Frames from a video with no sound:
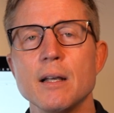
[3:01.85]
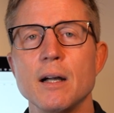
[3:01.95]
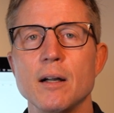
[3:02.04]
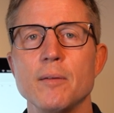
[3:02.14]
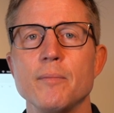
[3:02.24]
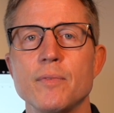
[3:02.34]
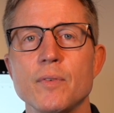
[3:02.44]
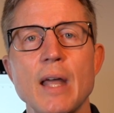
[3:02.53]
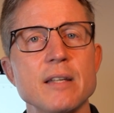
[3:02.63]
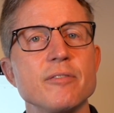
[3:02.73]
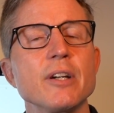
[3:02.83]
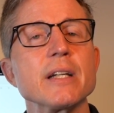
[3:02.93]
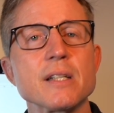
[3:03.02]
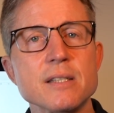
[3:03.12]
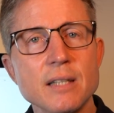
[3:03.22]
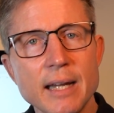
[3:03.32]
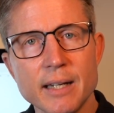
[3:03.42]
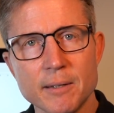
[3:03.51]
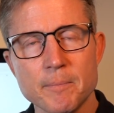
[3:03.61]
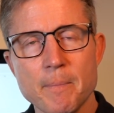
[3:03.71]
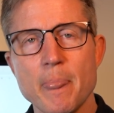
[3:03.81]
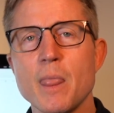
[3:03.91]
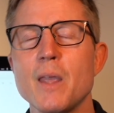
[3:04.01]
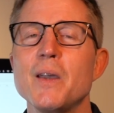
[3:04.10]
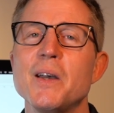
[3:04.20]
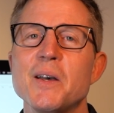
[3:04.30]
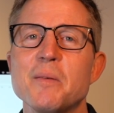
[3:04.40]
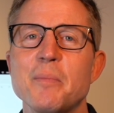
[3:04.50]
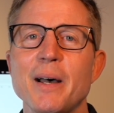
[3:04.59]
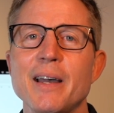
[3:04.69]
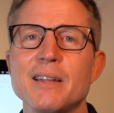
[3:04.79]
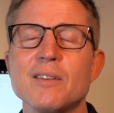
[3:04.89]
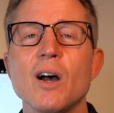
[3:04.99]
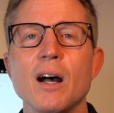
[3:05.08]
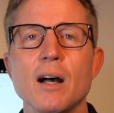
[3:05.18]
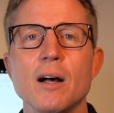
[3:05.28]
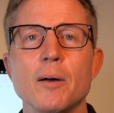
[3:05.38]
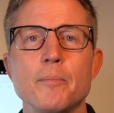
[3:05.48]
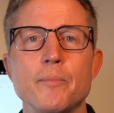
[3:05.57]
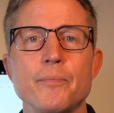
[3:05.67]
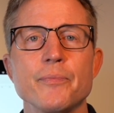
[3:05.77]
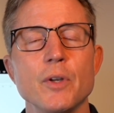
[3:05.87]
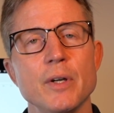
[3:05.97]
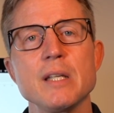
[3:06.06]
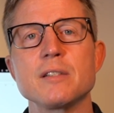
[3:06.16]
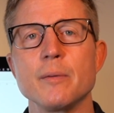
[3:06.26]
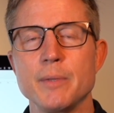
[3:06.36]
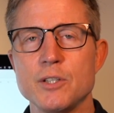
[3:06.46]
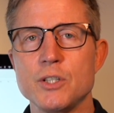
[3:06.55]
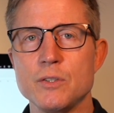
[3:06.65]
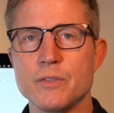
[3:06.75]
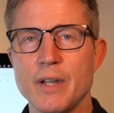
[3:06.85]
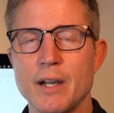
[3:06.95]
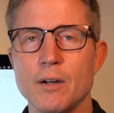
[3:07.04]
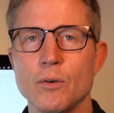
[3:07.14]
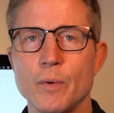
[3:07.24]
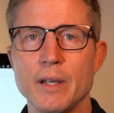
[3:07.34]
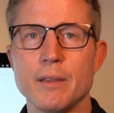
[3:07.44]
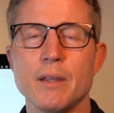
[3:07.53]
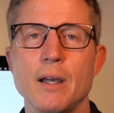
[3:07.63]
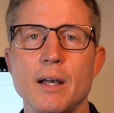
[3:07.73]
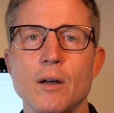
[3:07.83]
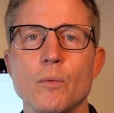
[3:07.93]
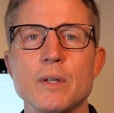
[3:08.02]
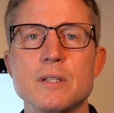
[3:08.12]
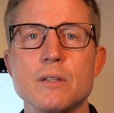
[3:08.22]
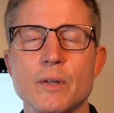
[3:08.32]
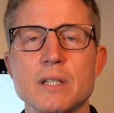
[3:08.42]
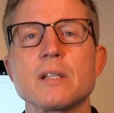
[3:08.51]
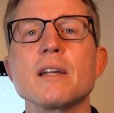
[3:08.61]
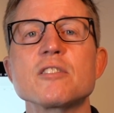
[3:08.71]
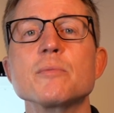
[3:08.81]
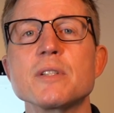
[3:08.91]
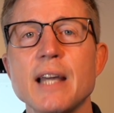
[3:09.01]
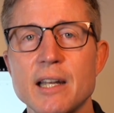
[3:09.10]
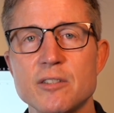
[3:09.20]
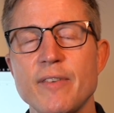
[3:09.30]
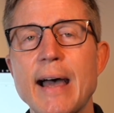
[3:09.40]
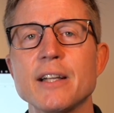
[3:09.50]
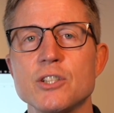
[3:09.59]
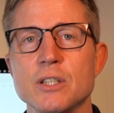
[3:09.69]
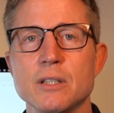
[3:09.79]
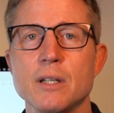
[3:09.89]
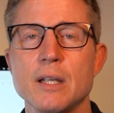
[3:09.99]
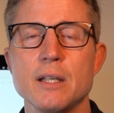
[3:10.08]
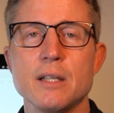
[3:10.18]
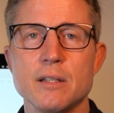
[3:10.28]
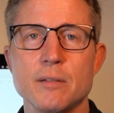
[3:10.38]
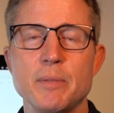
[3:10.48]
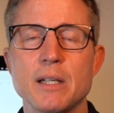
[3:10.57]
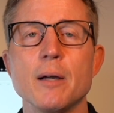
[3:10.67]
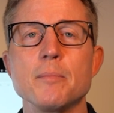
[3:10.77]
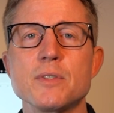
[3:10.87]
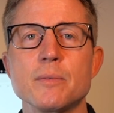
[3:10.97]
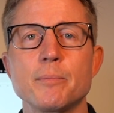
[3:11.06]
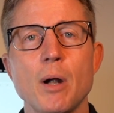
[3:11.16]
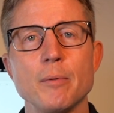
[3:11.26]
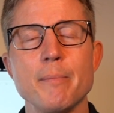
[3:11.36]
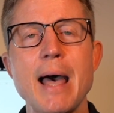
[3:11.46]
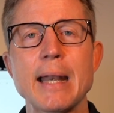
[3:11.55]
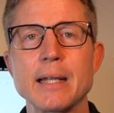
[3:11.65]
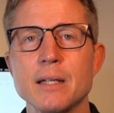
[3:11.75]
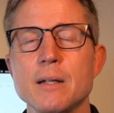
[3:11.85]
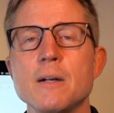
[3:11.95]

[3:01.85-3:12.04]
that's very exciting. But there is some issues there with what's known as customer satisfaction. It becomes problematic,